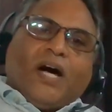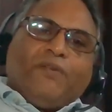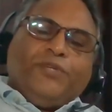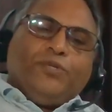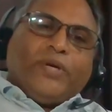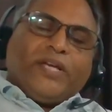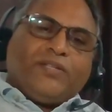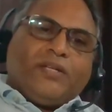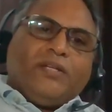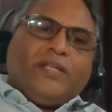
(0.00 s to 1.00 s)
Now
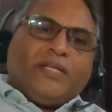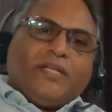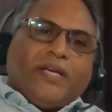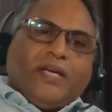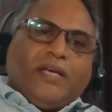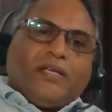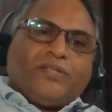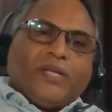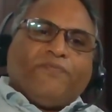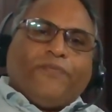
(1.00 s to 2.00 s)
you extend that
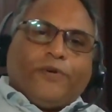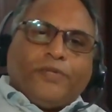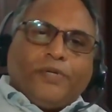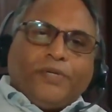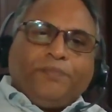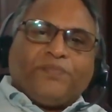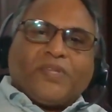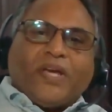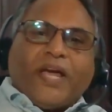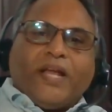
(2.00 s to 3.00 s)
a step further,
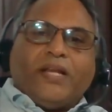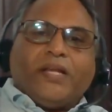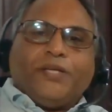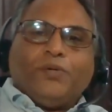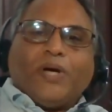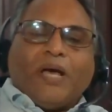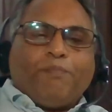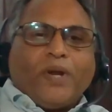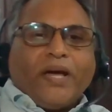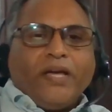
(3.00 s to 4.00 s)
and you
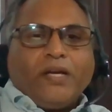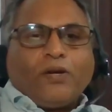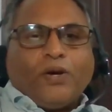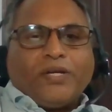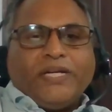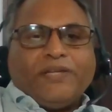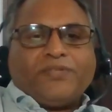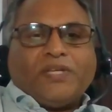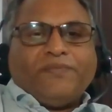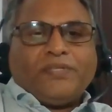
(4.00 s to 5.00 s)
apply
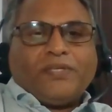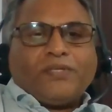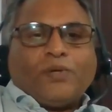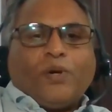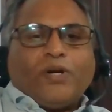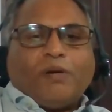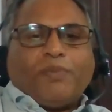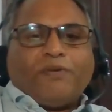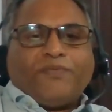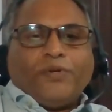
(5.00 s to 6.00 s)
cognitive services
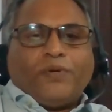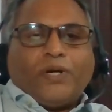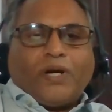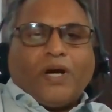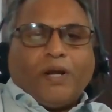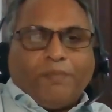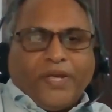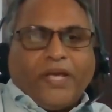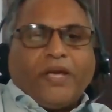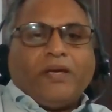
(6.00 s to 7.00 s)
on top of your
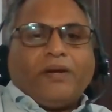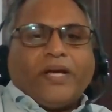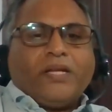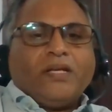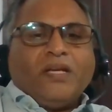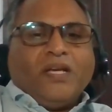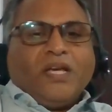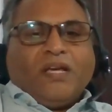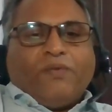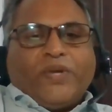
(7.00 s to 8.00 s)
RPA, right?
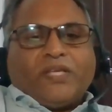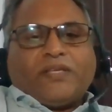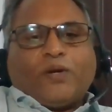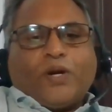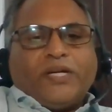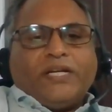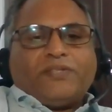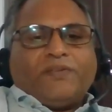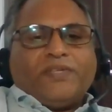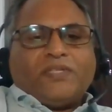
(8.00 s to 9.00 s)
When you say
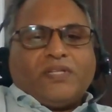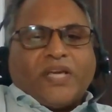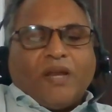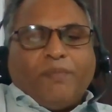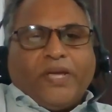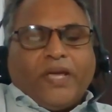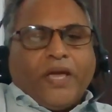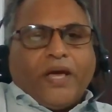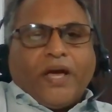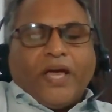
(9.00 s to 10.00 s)
cognitive service, it can
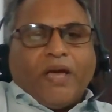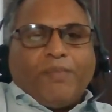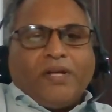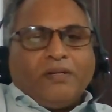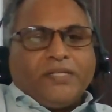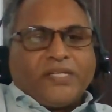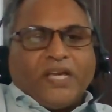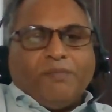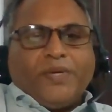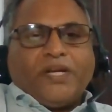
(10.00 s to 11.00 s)
be AI ML,
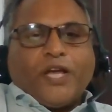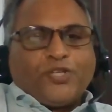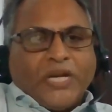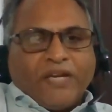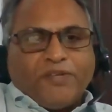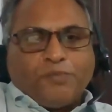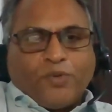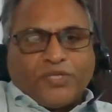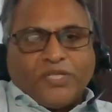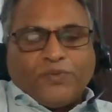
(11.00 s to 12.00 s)
it can be natural
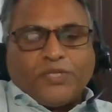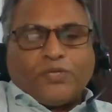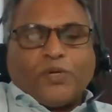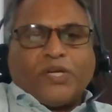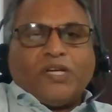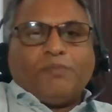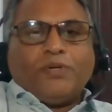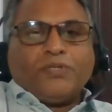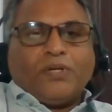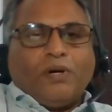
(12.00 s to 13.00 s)
language processing, what you're
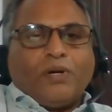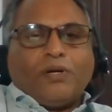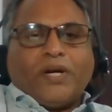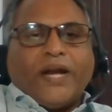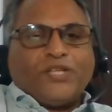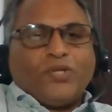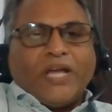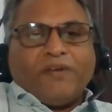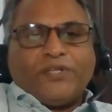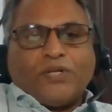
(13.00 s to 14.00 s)
talking about, or
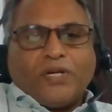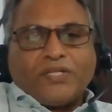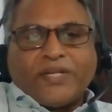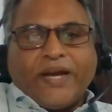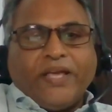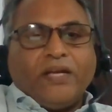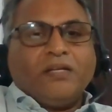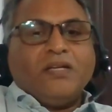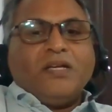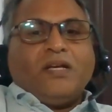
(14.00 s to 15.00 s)
natural language
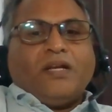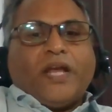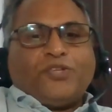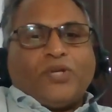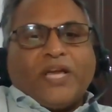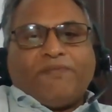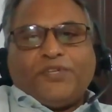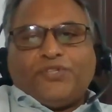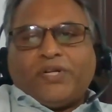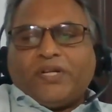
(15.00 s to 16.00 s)
understanding,
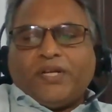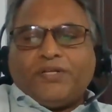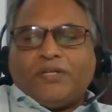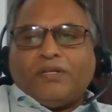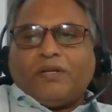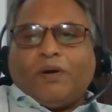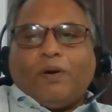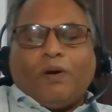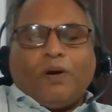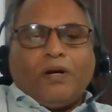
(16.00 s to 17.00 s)
natural language
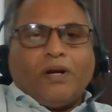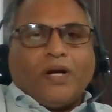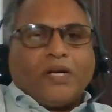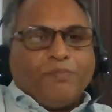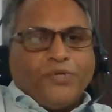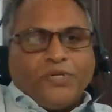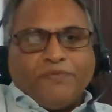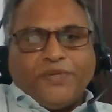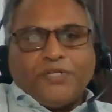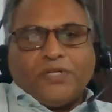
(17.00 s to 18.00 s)
generation, or
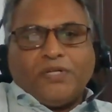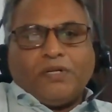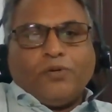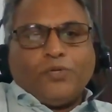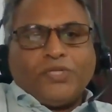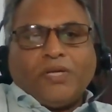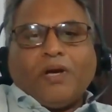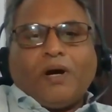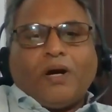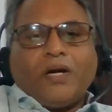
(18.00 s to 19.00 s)
computer vision,
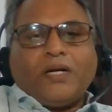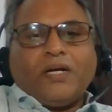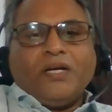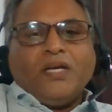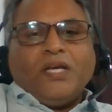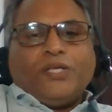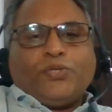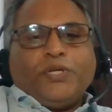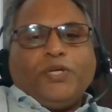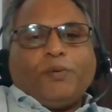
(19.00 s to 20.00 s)
OCR.
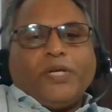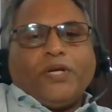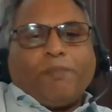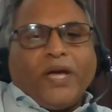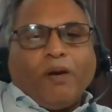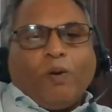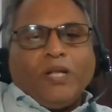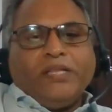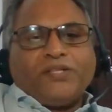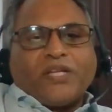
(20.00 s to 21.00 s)
So you
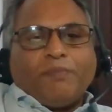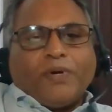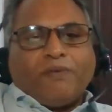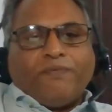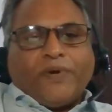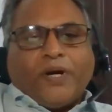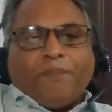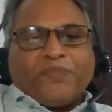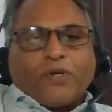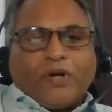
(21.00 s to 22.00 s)
apply all these type
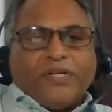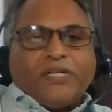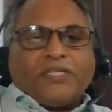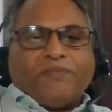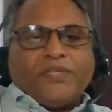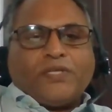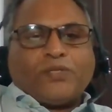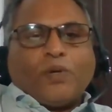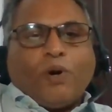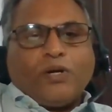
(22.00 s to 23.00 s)
of cognitive
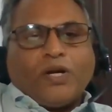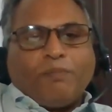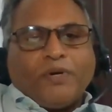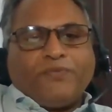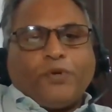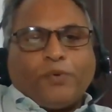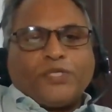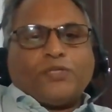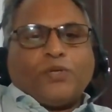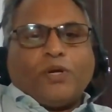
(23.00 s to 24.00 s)
services on top of
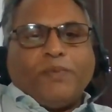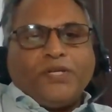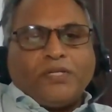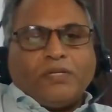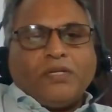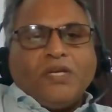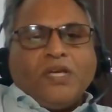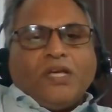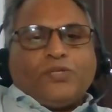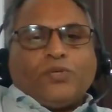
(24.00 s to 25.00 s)
your process automation,
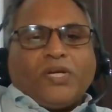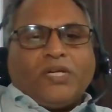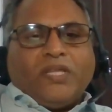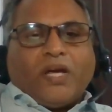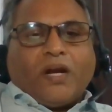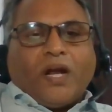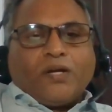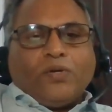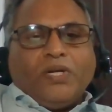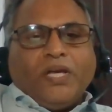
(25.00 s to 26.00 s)
so that they
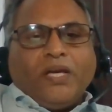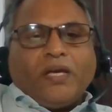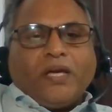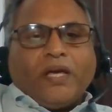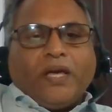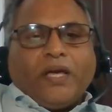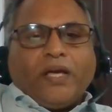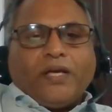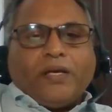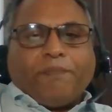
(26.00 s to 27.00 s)
are not only
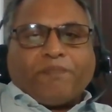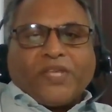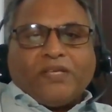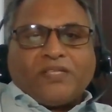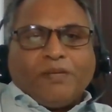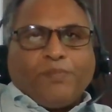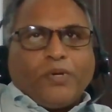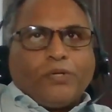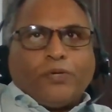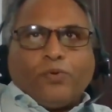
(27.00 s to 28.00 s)
a
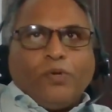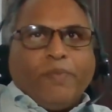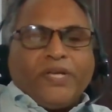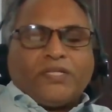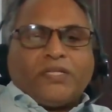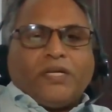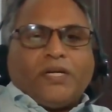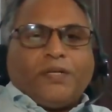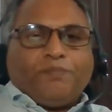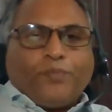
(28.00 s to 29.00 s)
simple
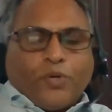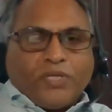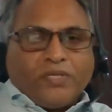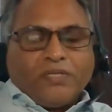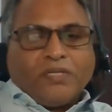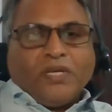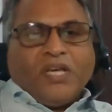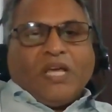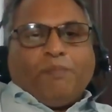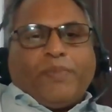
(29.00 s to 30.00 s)
rule-based
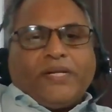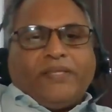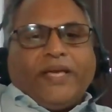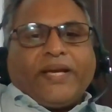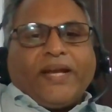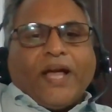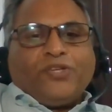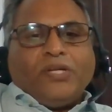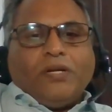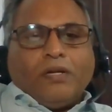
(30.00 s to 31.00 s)
process, but they
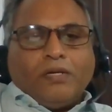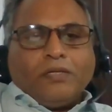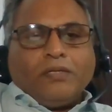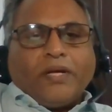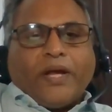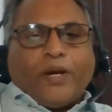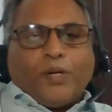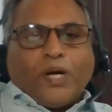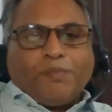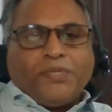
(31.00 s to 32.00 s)
can actually learn,
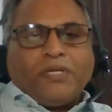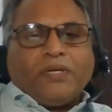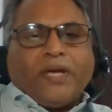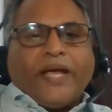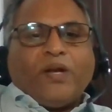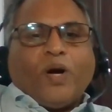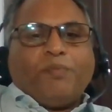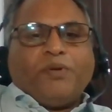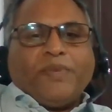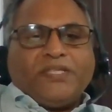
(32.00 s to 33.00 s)
adopt,
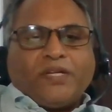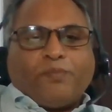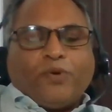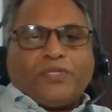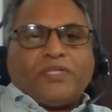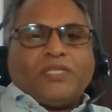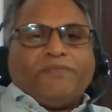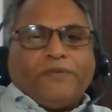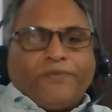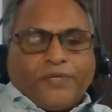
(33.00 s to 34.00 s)
and optimize that
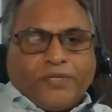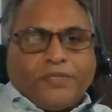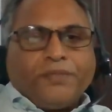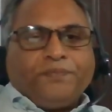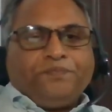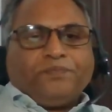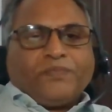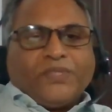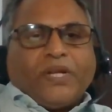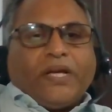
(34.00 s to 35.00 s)
process even further,
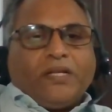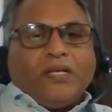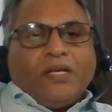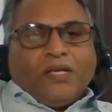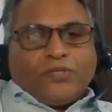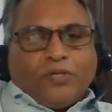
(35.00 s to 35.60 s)
right?